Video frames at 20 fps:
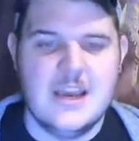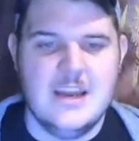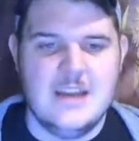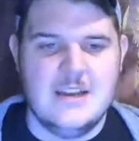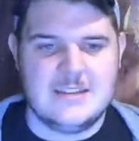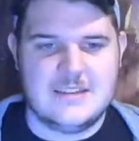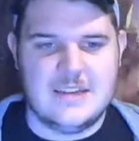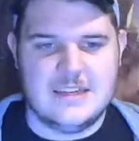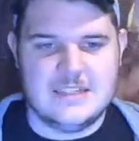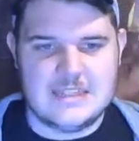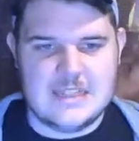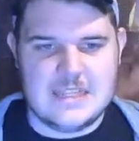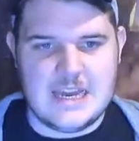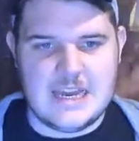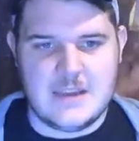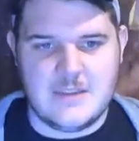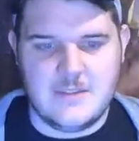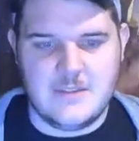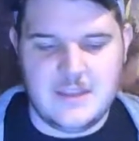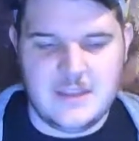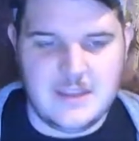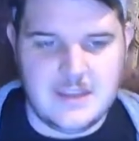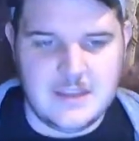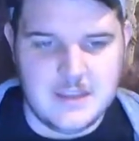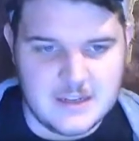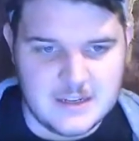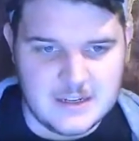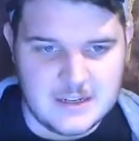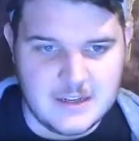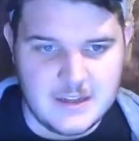It's kind of like
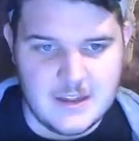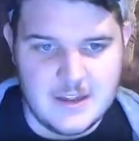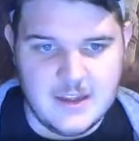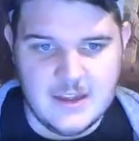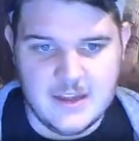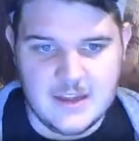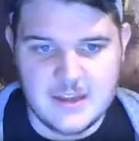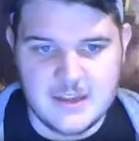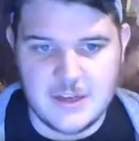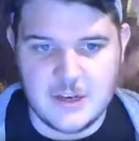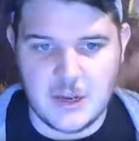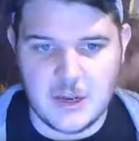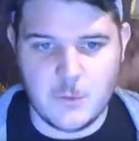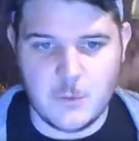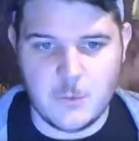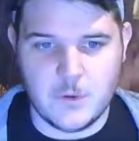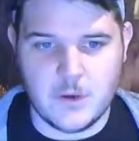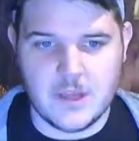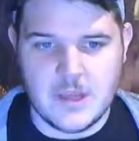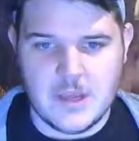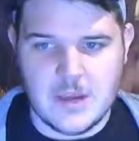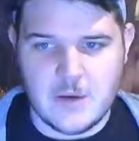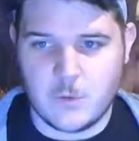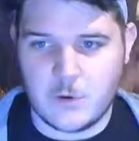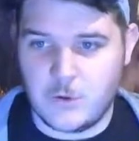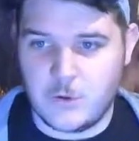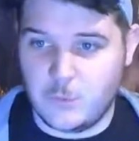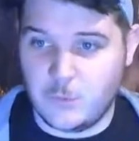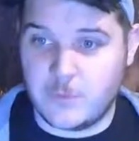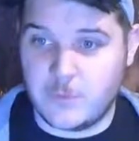the, you know,
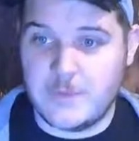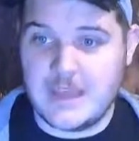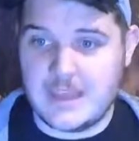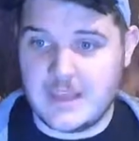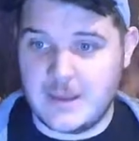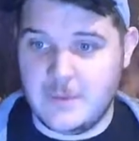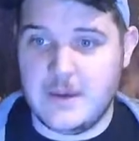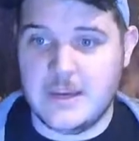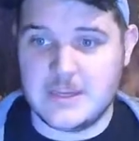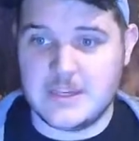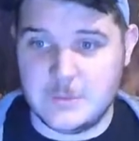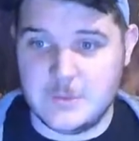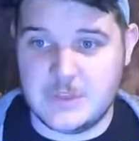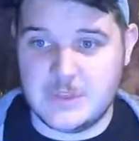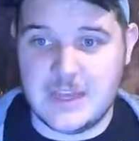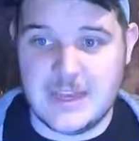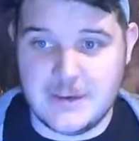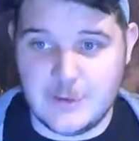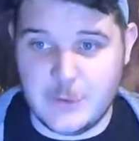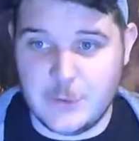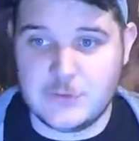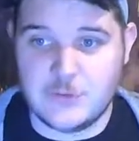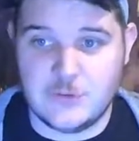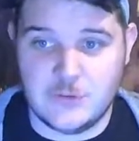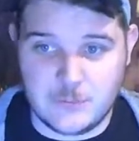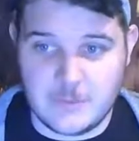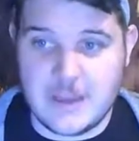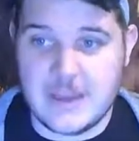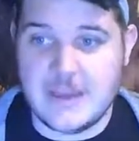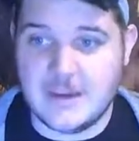we're making mashed potatoes, so the
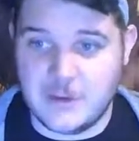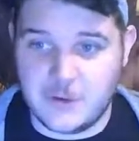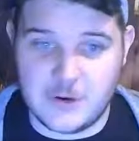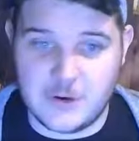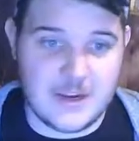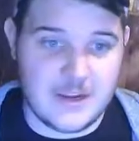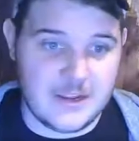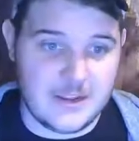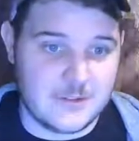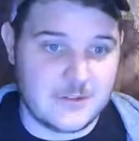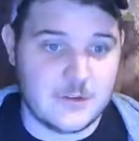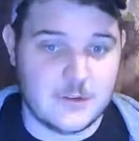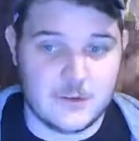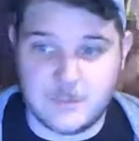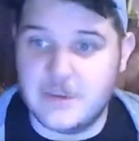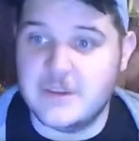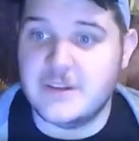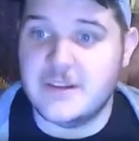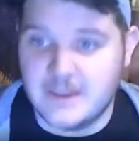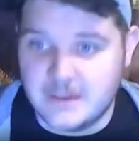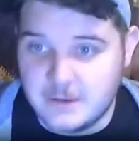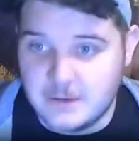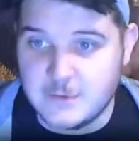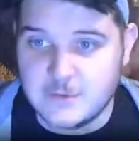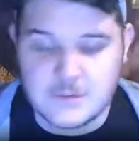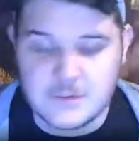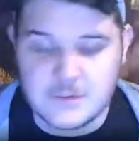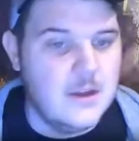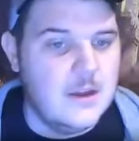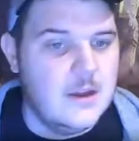main ingredients are potatoes.